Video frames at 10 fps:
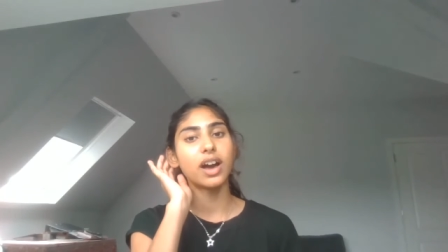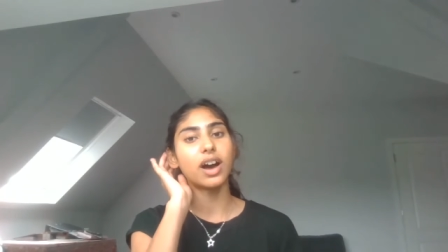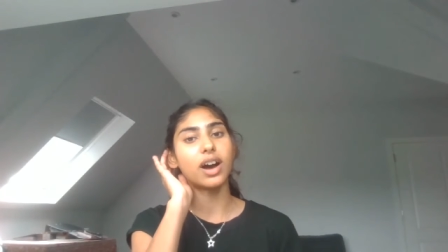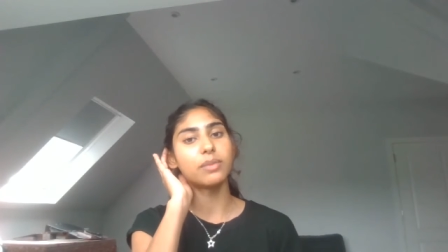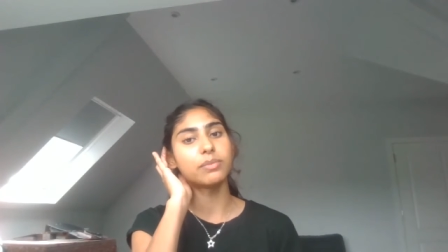
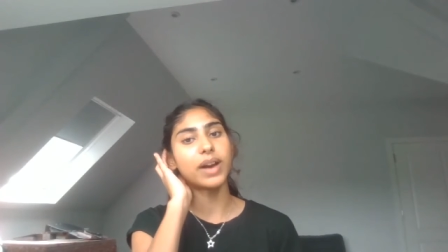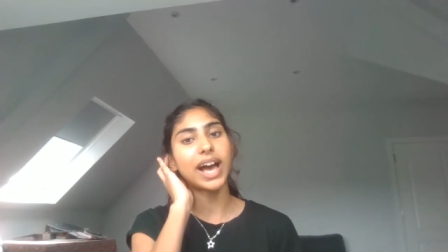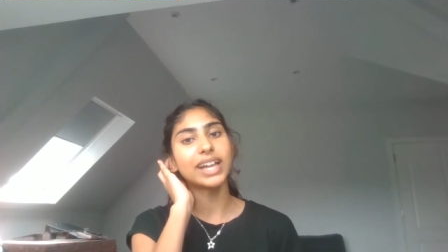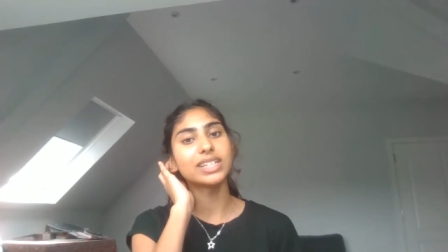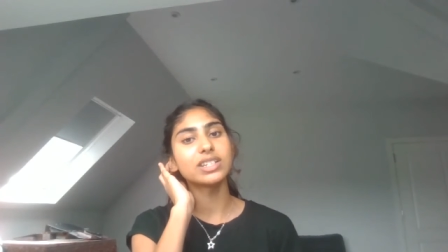Um,
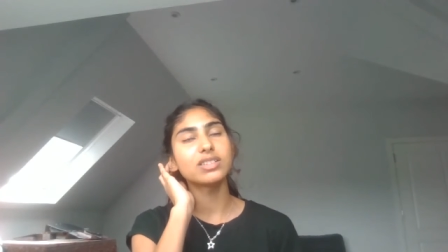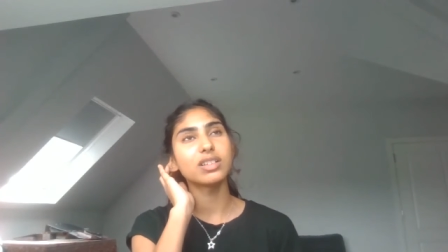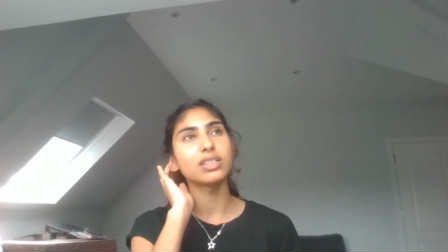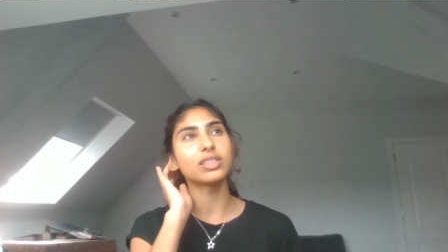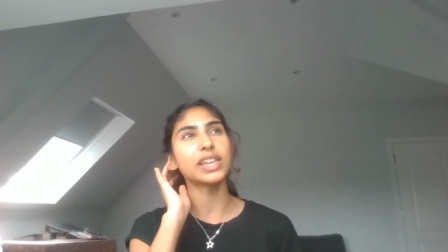and
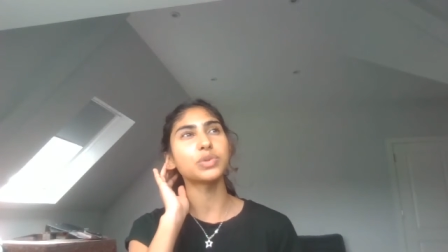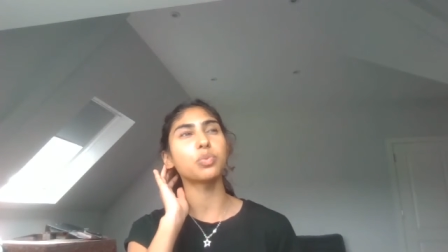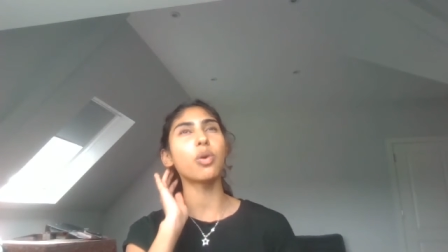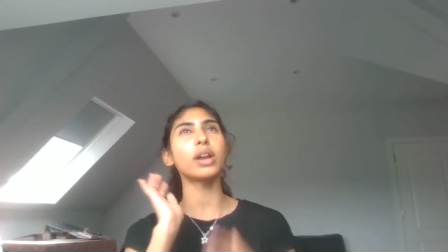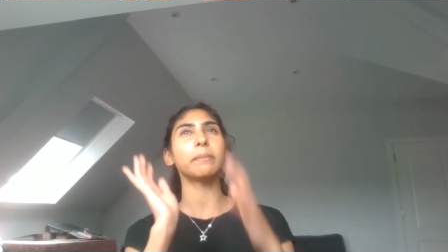there's
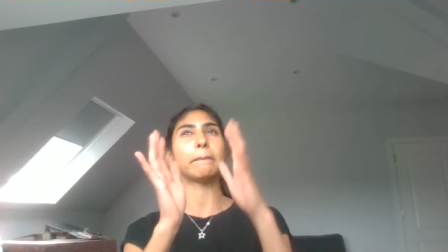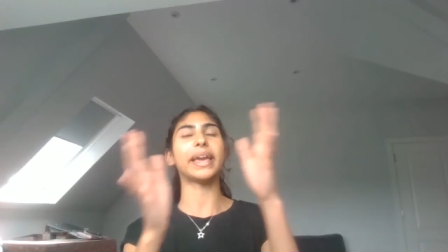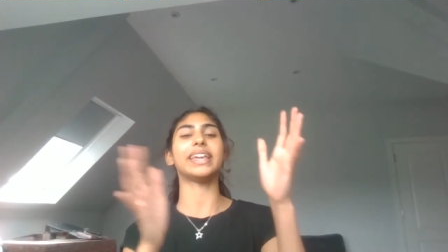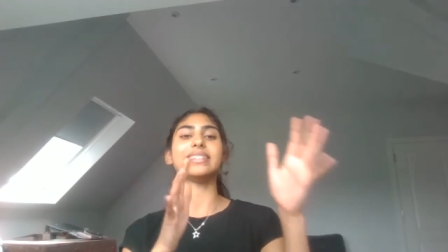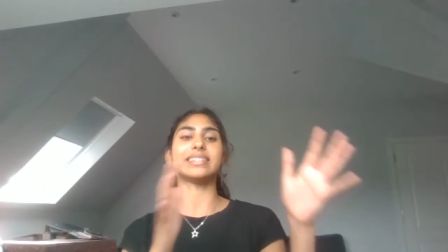one
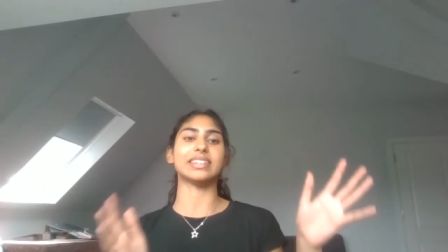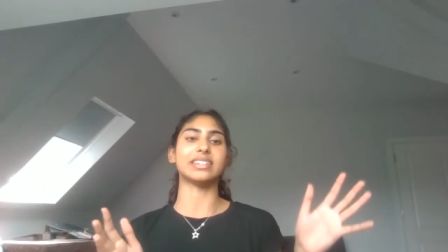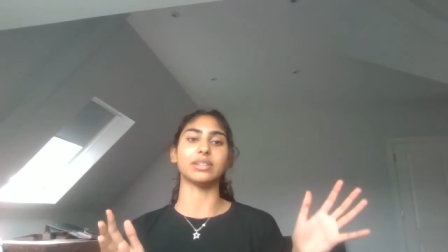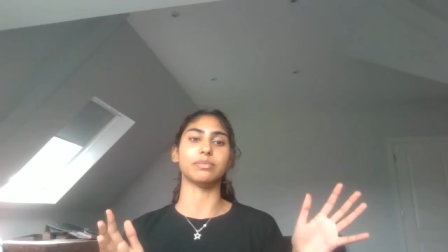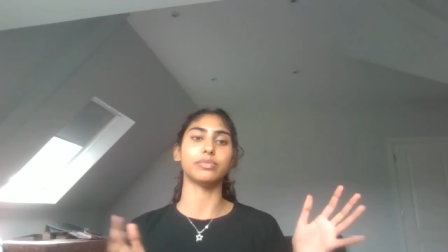main
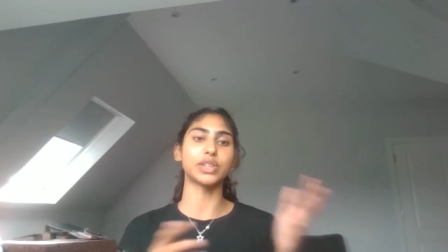system,